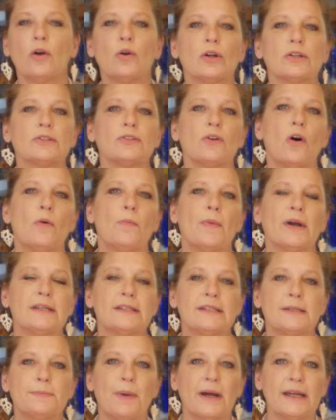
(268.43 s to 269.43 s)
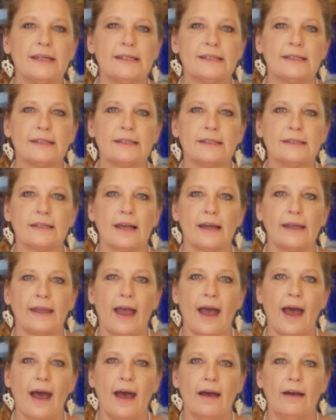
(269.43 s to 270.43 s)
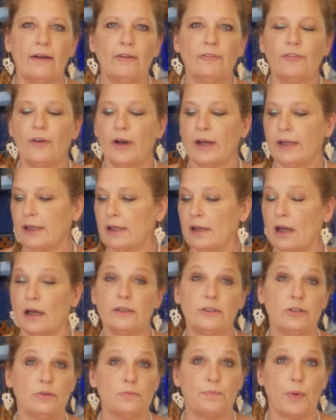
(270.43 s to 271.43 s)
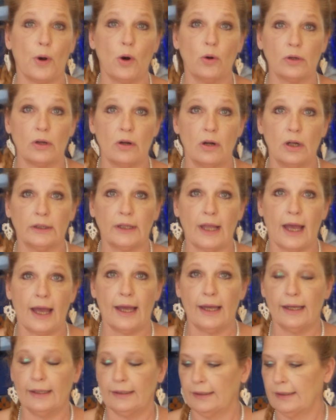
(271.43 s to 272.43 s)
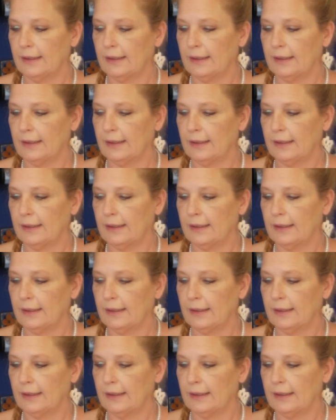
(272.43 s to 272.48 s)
course, all my spices I have, I do bulk on that.